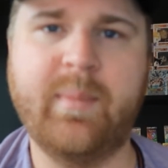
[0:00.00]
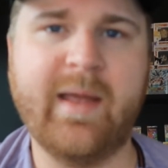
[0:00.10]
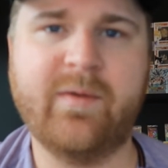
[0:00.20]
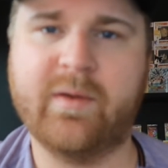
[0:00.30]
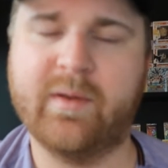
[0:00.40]

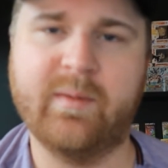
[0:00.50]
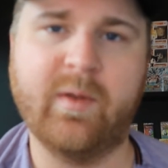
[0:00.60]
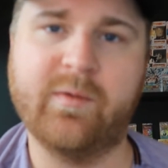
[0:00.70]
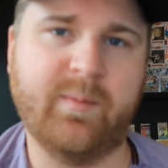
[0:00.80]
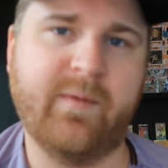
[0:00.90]
Basically,
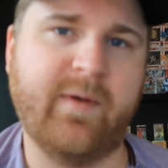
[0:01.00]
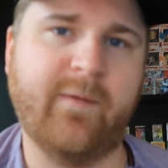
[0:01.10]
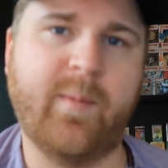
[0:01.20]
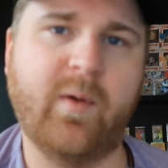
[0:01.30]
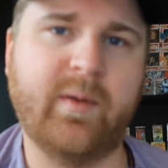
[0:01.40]
those are my
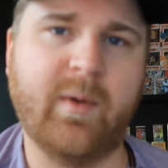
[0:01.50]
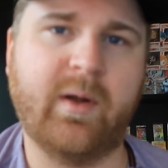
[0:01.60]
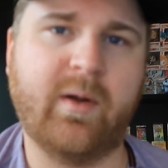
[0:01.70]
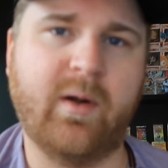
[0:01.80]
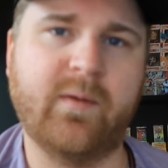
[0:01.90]
favorite
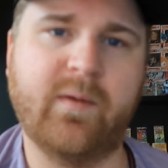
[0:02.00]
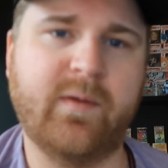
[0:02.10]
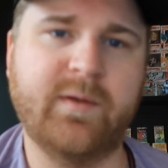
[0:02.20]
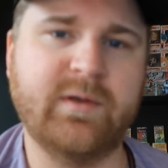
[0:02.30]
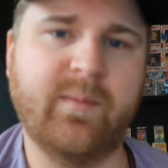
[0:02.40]
Pokemon cards,
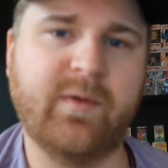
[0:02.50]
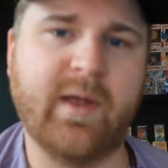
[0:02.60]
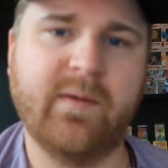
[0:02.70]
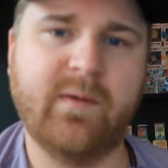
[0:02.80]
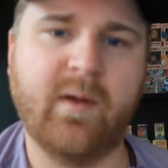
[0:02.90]
is the Gym
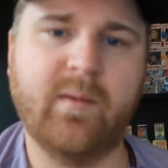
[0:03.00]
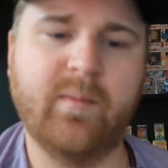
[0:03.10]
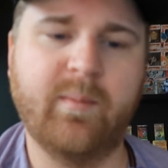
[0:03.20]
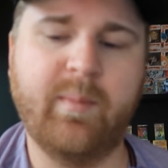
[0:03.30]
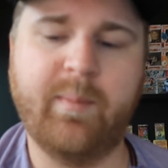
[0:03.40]
set. So
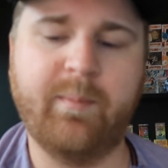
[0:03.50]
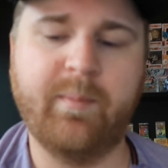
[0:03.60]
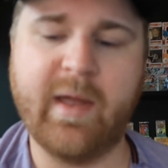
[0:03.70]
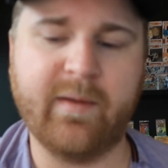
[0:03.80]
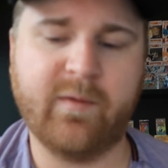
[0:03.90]

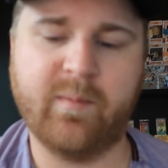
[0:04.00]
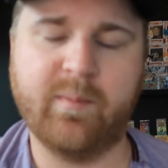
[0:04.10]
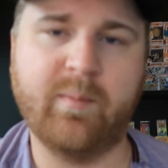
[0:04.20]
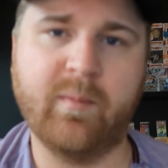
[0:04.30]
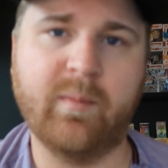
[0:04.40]
that's,
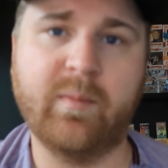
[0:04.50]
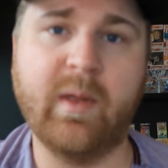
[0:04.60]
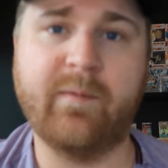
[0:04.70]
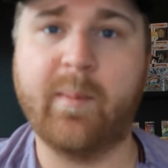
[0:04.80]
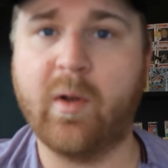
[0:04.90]

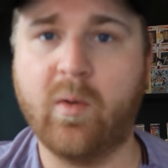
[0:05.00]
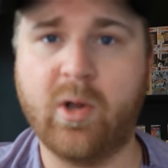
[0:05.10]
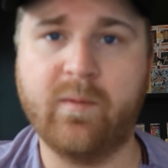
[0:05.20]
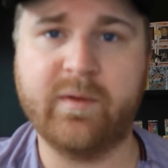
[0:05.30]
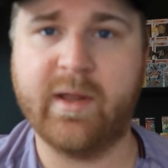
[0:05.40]
if I'm
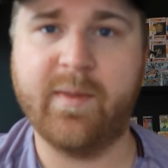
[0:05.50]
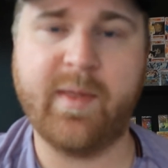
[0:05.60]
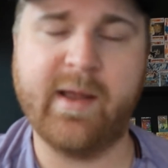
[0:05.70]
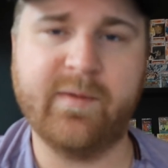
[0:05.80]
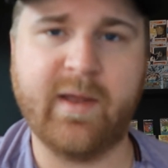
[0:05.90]
going over 10
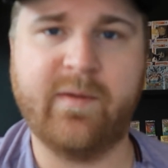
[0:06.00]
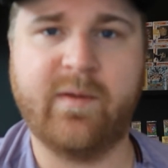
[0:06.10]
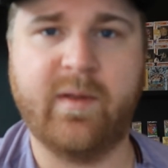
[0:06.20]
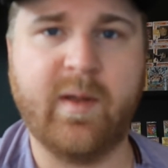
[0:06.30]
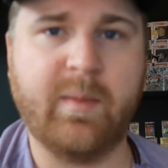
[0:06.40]
things,
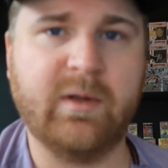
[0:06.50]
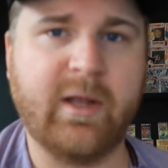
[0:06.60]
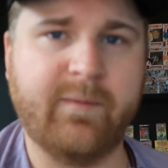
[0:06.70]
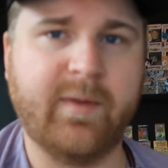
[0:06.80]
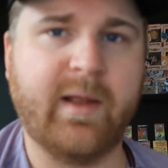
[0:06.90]
that's the number
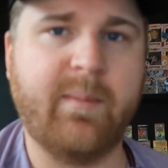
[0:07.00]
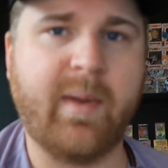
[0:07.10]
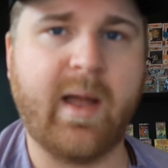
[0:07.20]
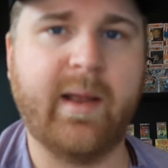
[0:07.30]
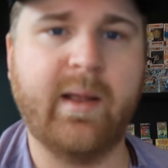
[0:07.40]
11 that I'm
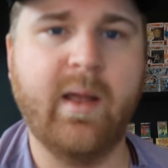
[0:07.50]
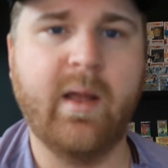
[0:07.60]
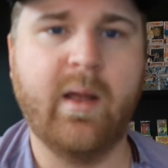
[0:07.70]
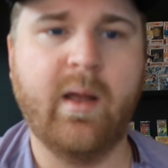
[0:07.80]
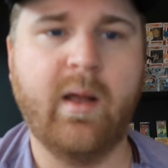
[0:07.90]
buying.
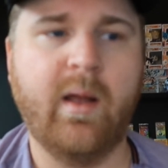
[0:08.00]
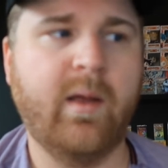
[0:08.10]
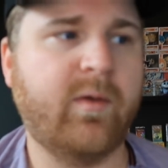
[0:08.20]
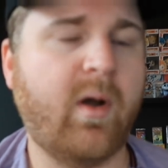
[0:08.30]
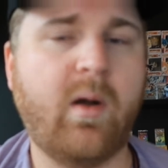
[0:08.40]

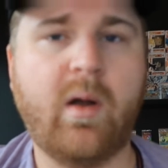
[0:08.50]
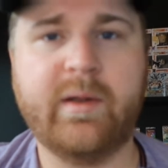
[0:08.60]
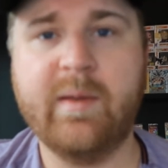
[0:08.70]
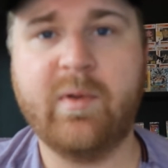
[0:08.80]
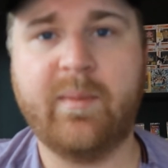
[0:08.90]
So I'll
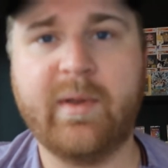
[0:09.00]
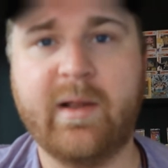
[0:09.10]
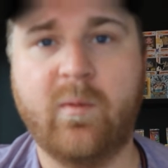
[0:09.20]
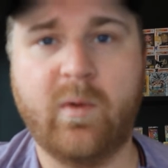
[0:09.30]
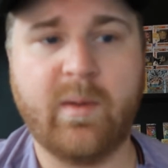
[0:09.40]
keep you
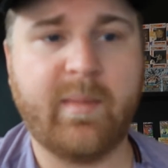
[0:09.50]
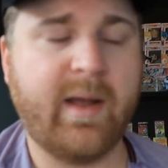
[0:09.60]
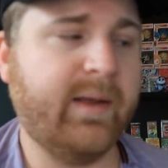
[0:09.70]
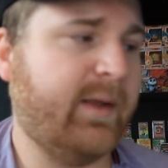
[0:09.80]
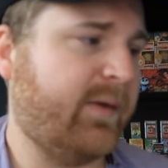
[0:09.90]
updated on what I'm
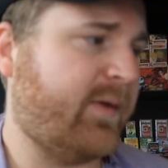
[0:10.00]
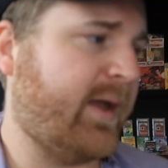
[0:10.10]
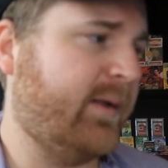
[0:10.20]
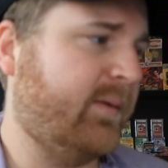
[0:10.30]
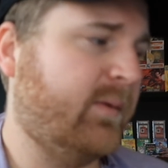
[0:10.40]
buying, like I
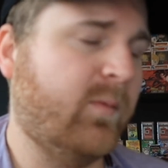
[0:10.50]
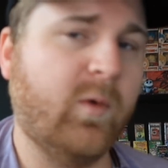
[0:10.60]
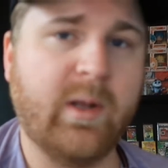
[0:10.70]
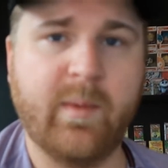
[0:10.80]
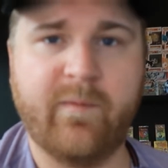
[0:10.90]
said,
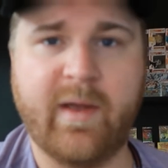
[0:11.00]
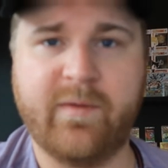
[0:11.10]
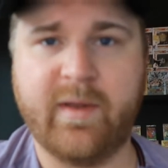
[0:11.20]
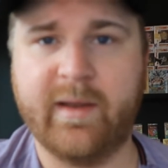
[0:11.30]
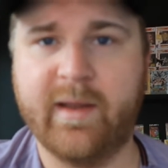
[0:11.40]
what I'm
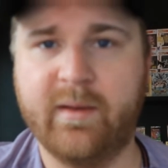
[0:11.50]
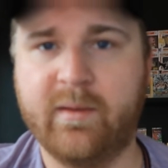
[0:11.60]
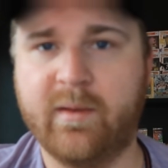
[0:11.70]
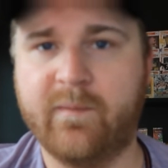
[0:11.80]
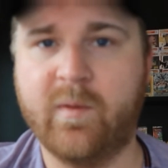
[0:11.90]
investing
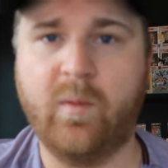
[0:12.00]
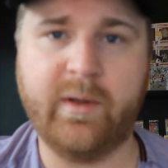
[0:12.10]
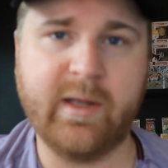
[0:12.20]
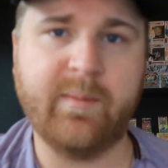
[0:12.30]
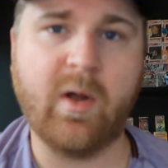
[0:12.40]
in, if you
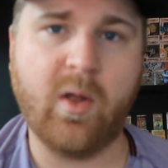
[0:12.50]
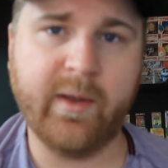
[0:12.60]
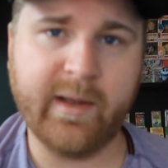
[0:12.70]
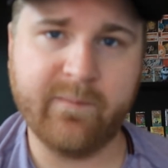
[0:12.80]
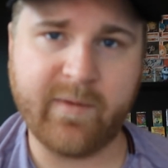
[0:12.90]
want to keep
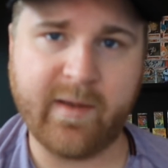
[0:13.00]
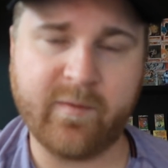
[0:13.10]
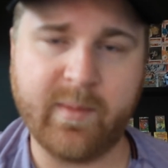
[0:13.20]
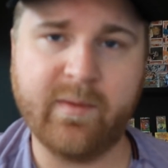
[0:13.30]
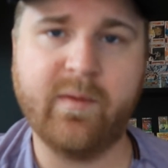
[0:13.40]
calling it
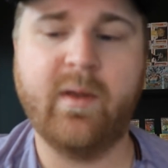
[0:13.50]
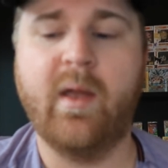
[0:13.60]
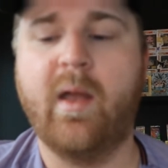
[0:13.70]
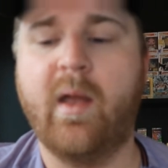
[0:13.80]
investments.